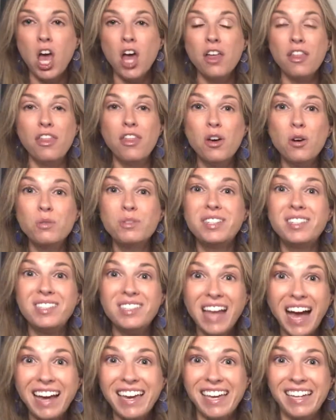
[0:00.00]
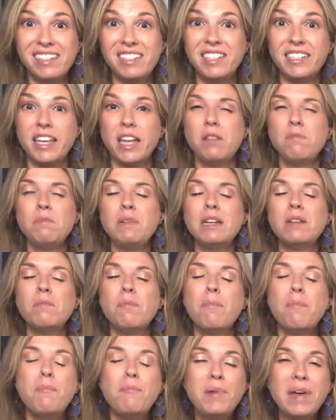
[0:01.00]
Those seconds can
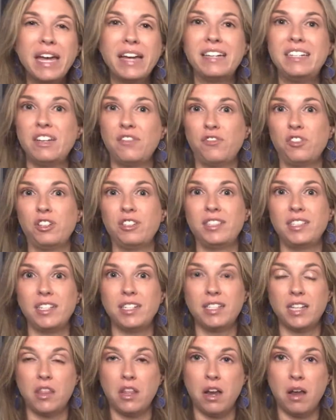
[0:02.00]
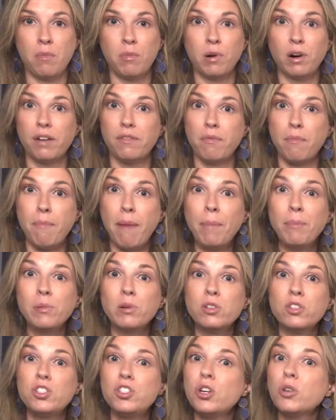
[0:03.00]
mean big differences in the number of
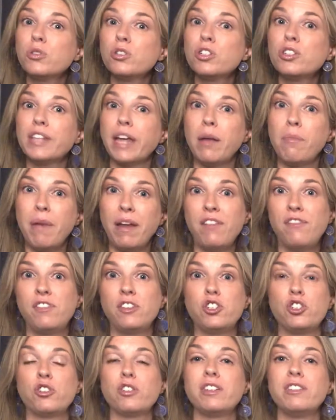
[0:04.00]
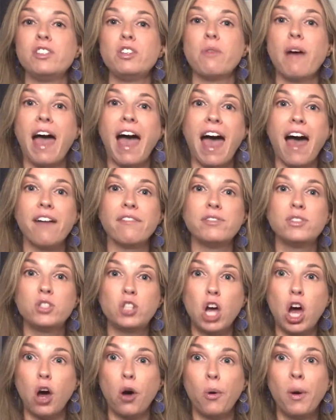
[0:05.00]
members, donors, and beneficiaries you have.
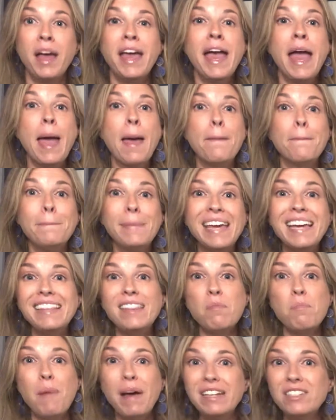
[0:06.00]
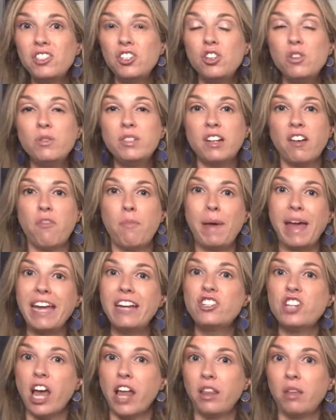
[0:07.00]
So make the best use of
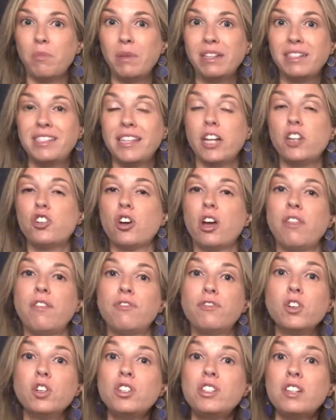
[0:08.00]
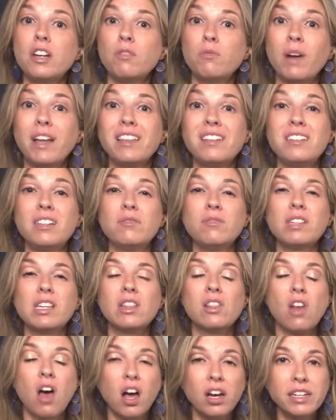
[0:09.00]
page elements that draw the first and relatively
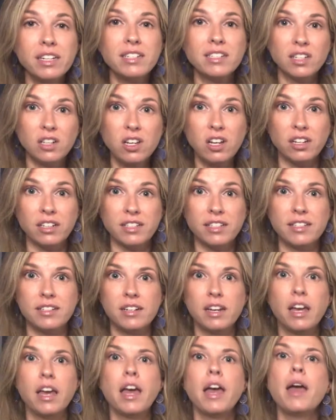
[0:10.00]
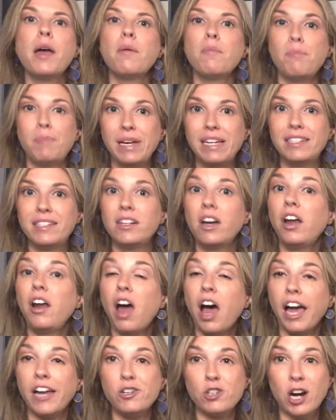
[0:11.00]
longest looks based on
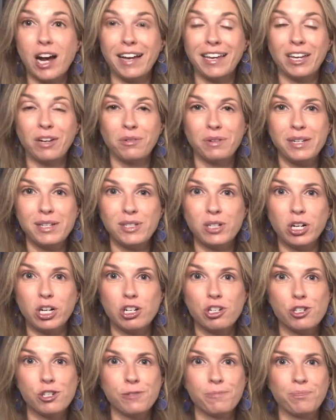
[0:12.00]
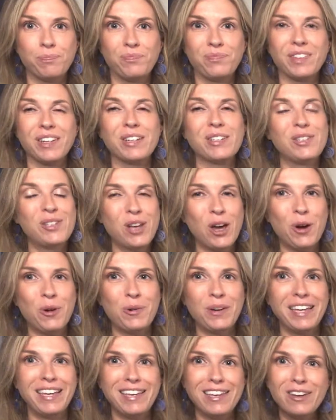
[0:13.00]
eye tracking research. So
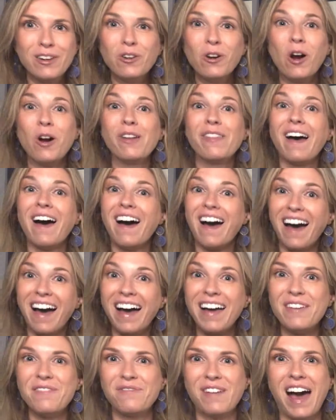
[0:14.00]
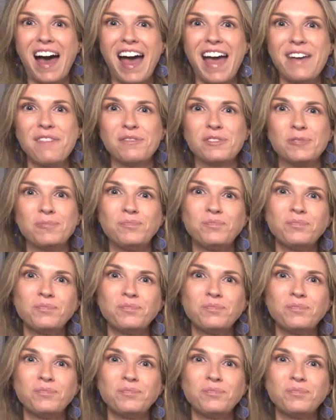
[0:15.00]
here are the high 5.